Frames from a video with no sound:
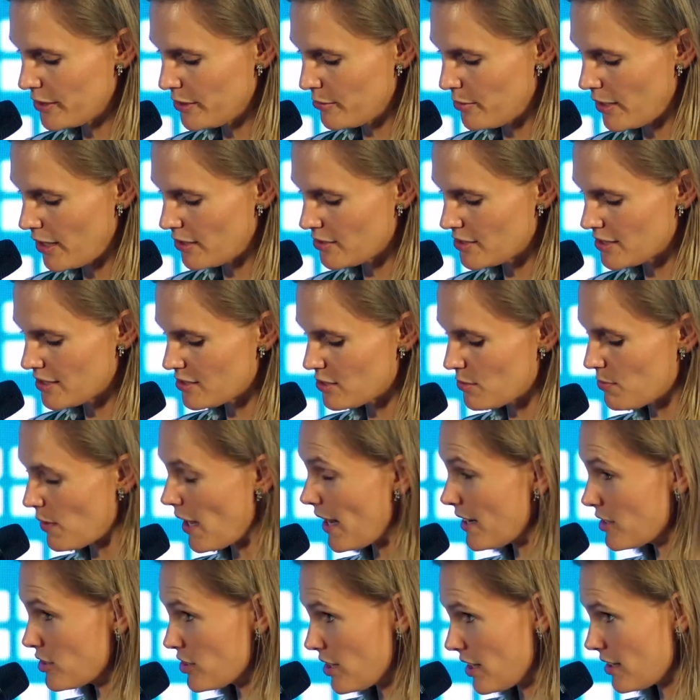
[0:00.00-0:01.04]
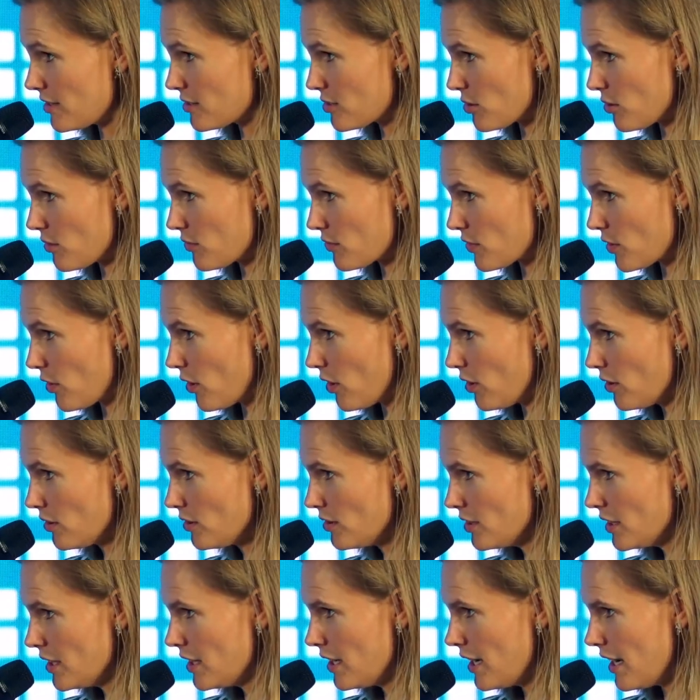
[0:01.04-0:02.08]
about supply chains
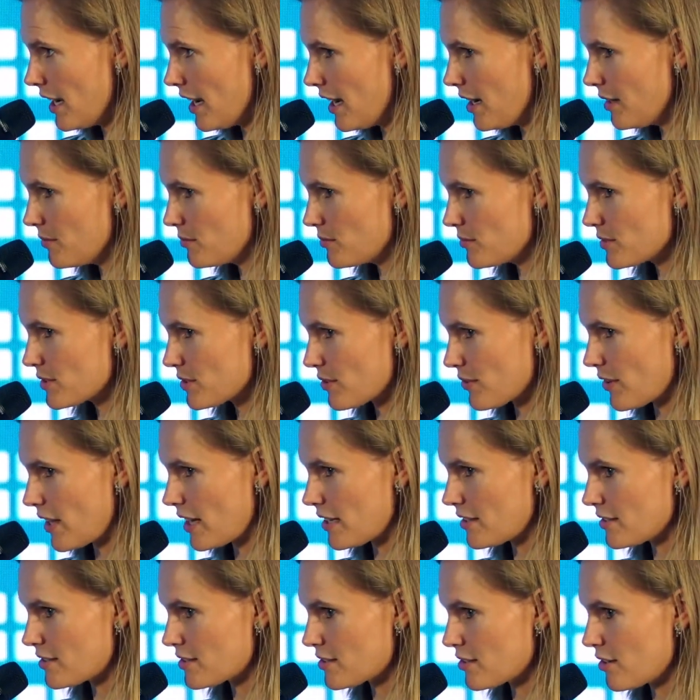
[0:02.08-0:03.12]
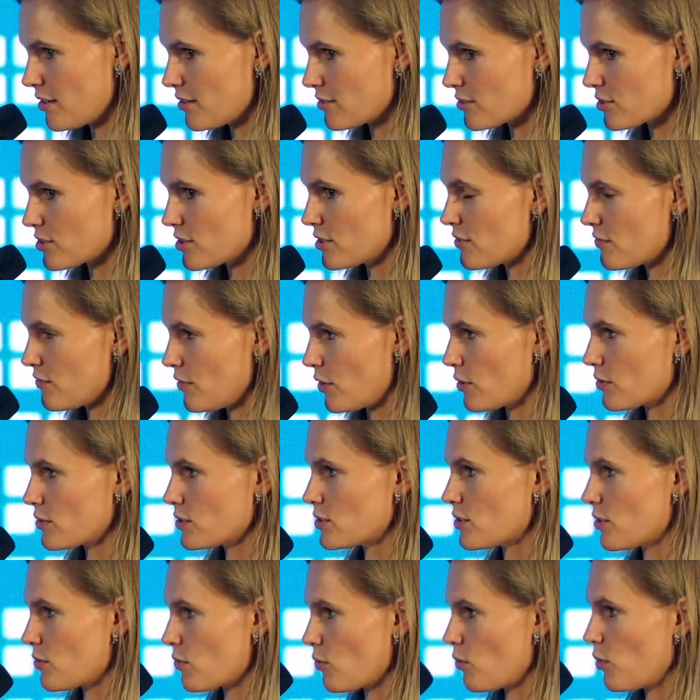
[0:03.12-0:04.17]
overall, so that it's not just
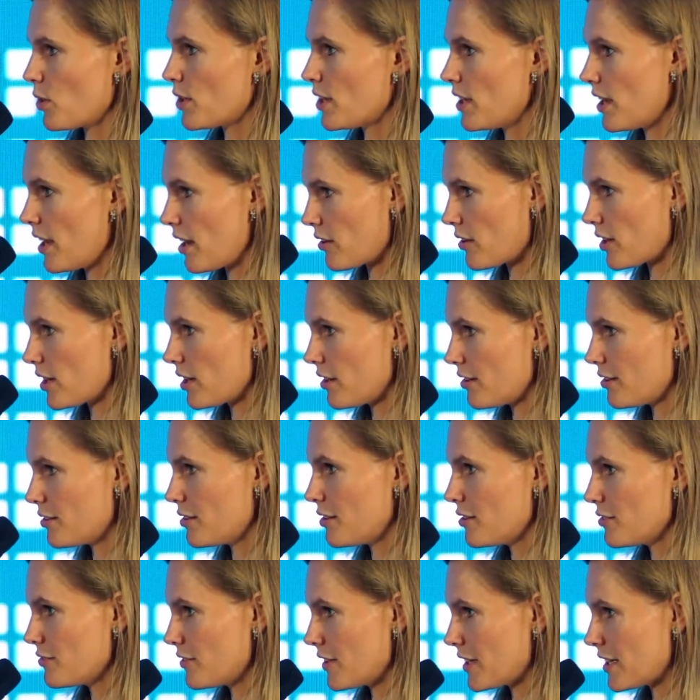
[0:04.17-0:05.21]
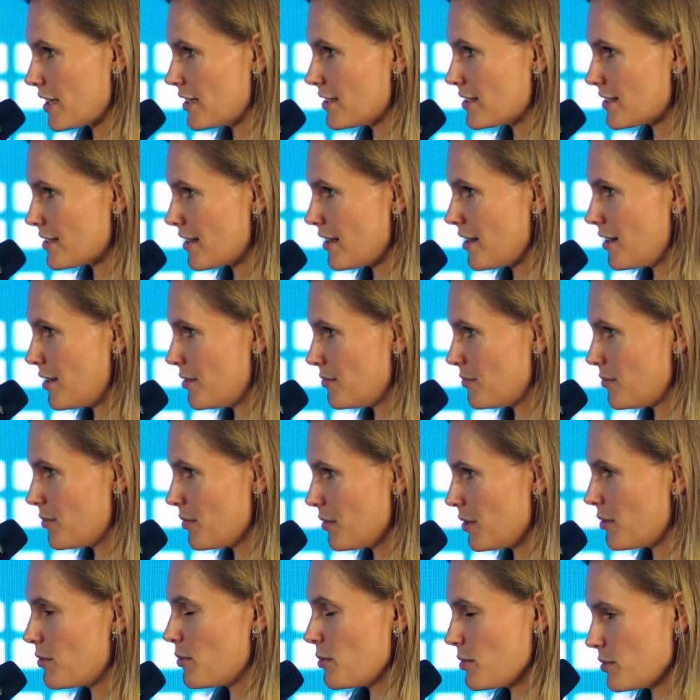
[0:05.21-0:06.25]
focused on one area of, I guess,
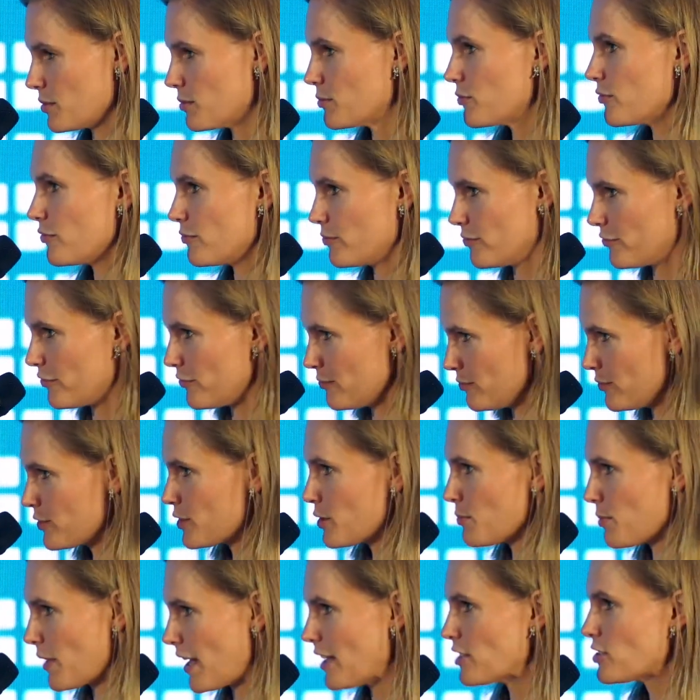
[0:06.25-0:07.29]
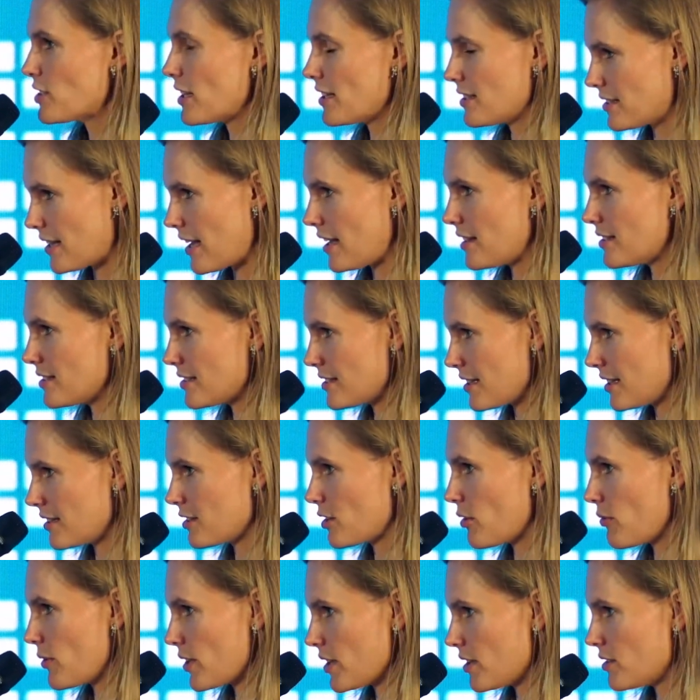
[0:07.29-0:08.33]
supply chains and
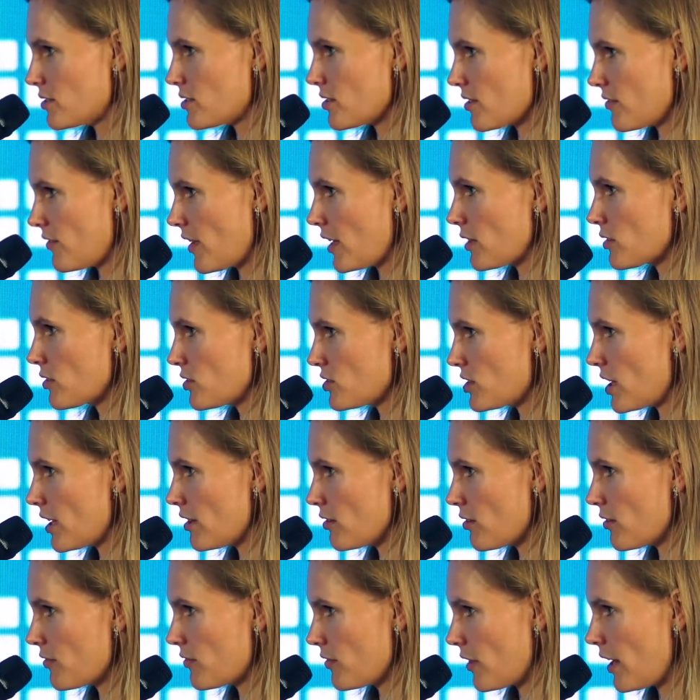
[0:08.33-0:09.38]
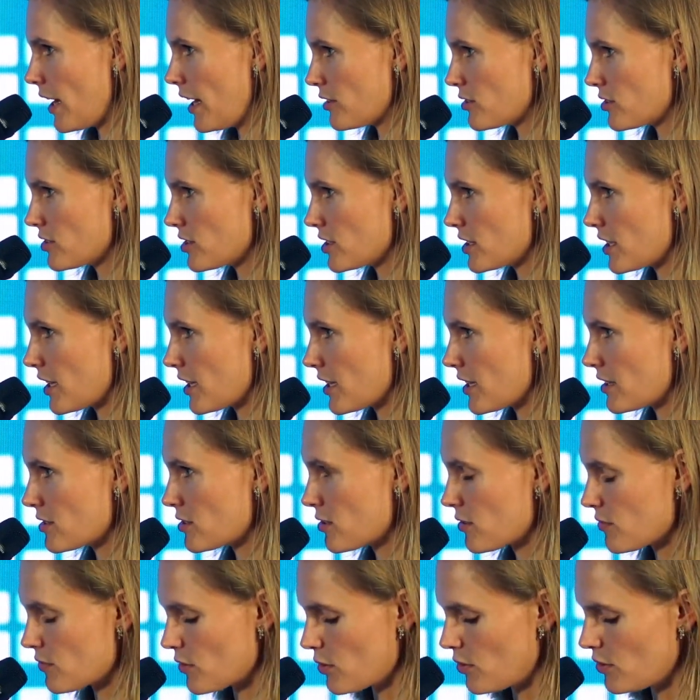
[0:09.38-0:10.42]
going into the value chain of hydrogen, I guess,
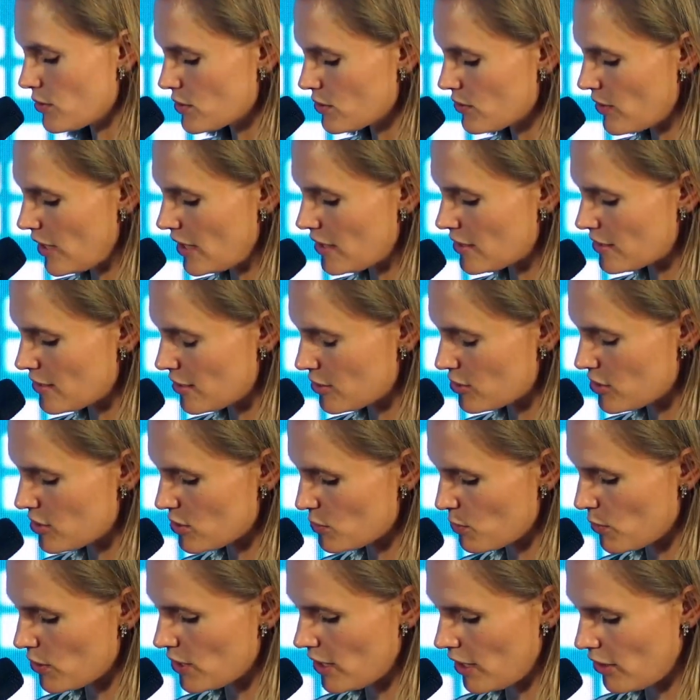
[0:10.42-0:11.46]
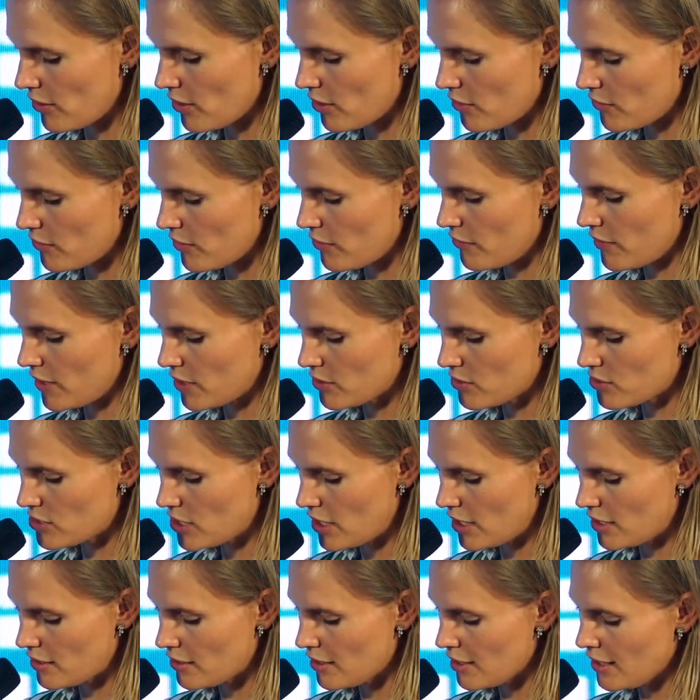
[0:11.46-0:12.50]
overall. So that it's not just one area of the value
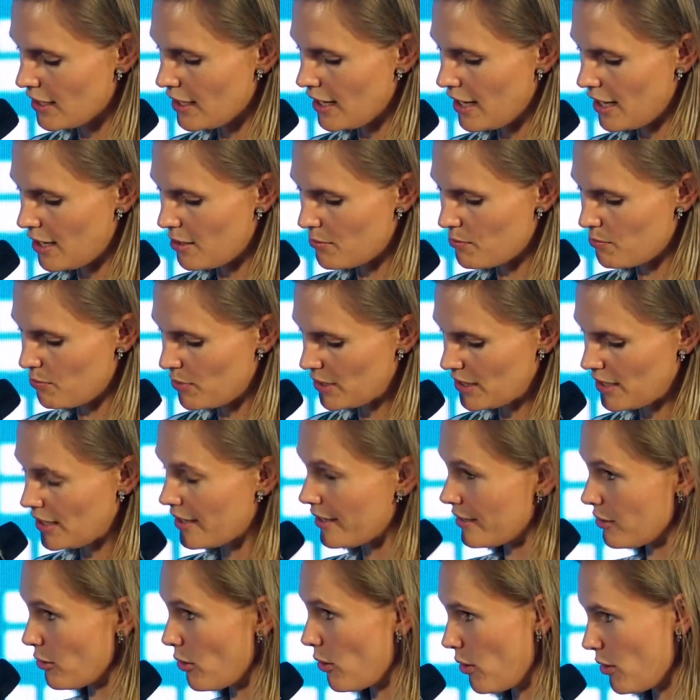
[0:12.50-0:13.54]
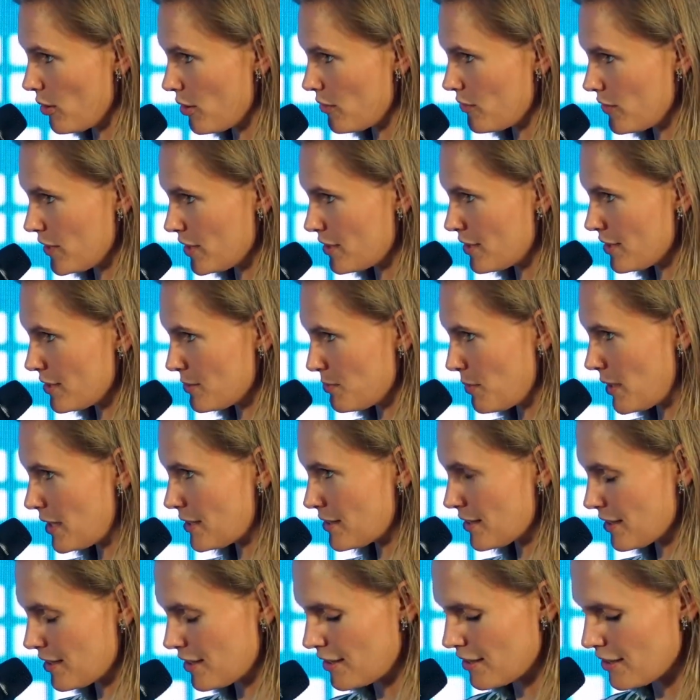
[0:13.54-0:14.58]
chain, but that all of it is
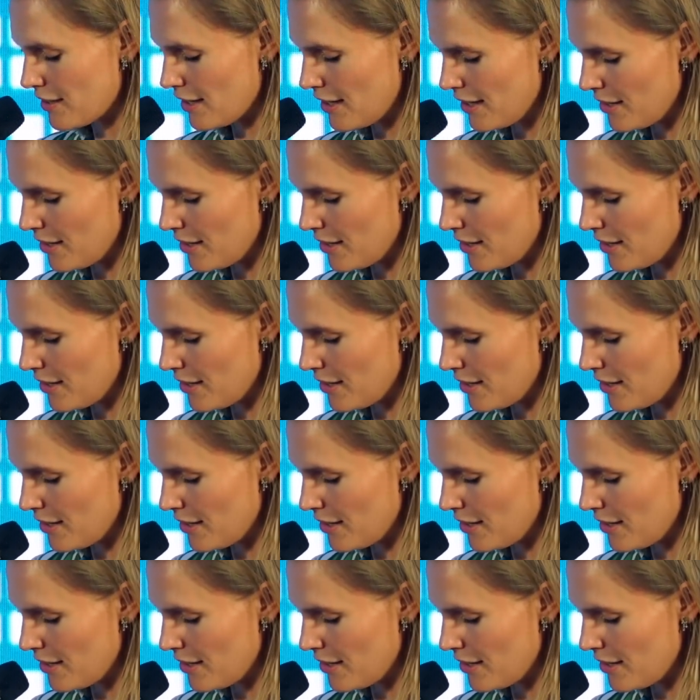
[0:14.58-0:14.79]
basically,